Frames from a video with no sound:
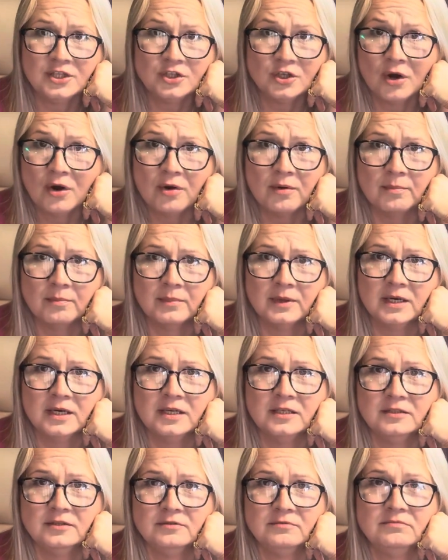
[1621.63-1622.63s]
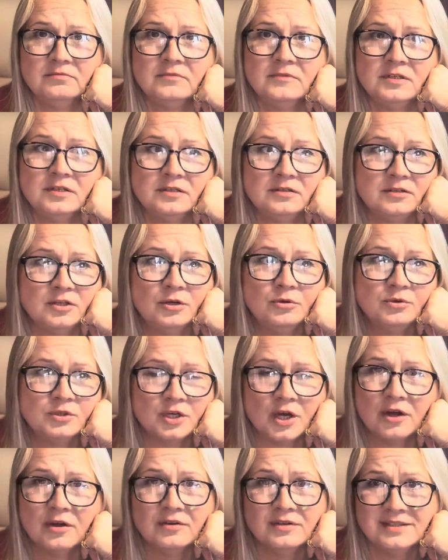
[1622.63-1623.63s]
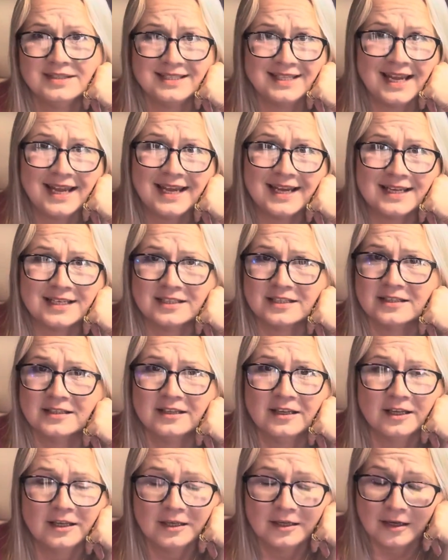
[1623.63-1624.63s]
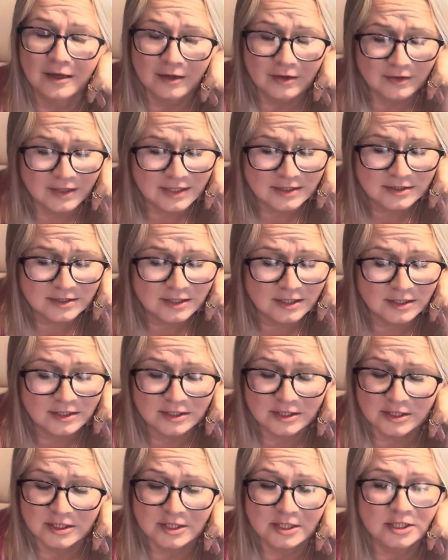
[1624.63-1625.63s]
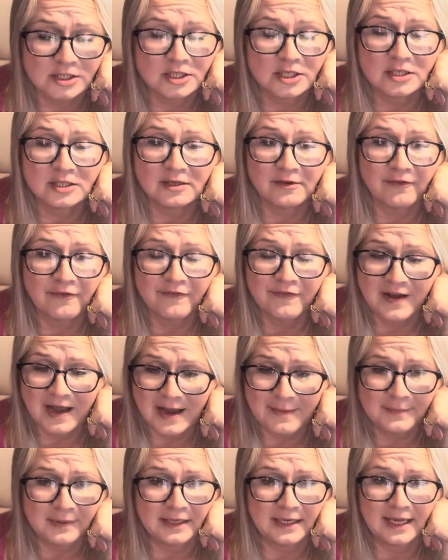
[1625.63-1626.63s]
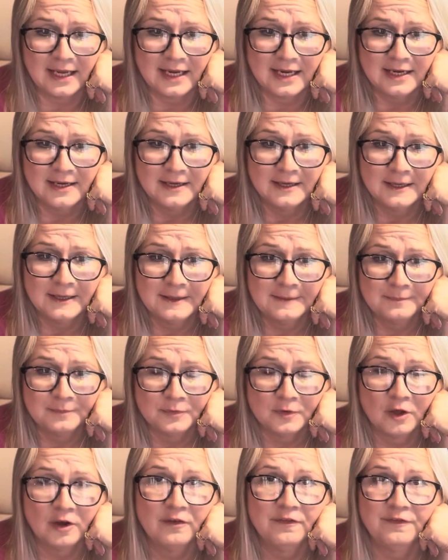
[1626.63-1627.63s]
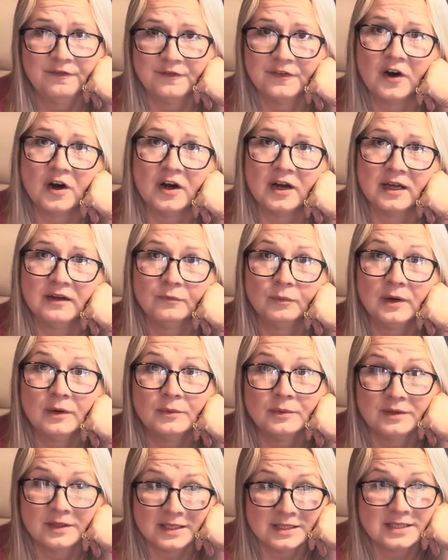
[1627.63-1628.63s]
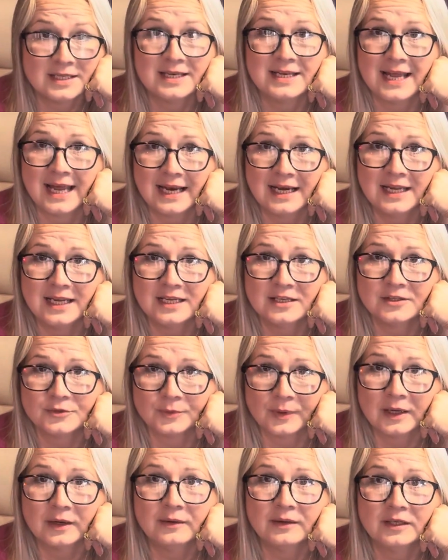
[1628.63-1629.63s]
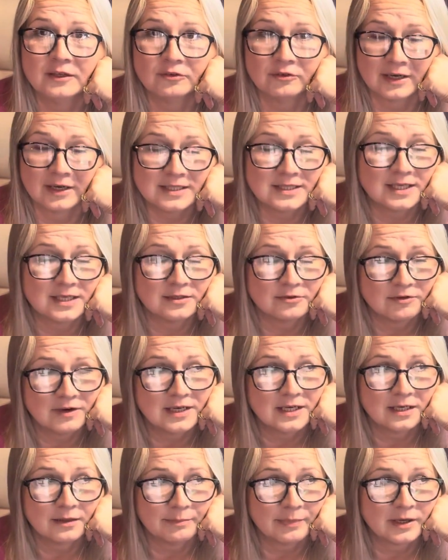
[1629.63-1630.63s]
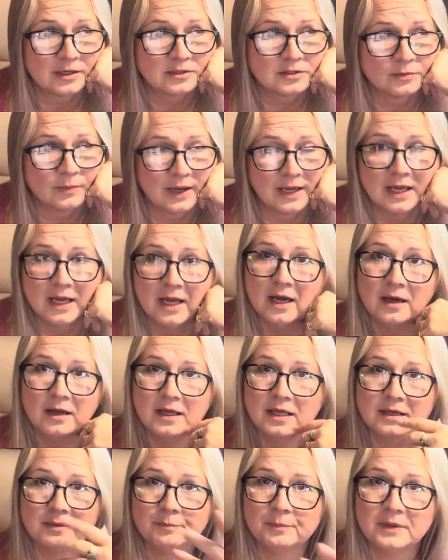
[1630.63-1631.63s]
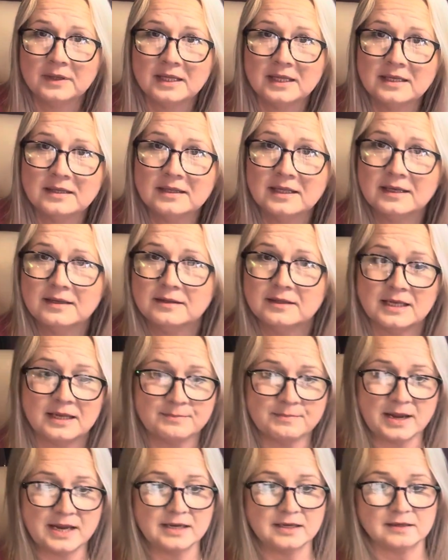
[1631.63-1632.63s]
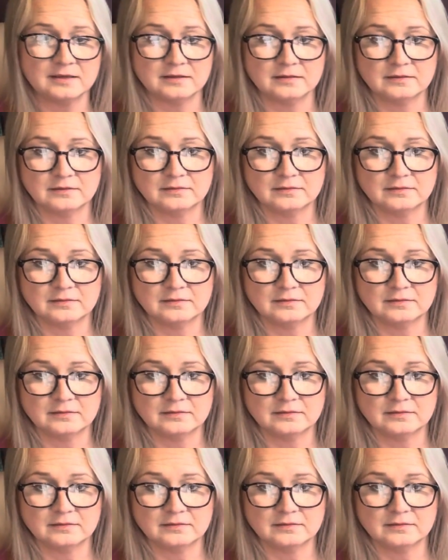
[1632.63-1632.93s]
Dom and Two Turnt Dad. And it's just a family of 5. Well, there's a nanny as well and a granddad. The granddad passed away. But they make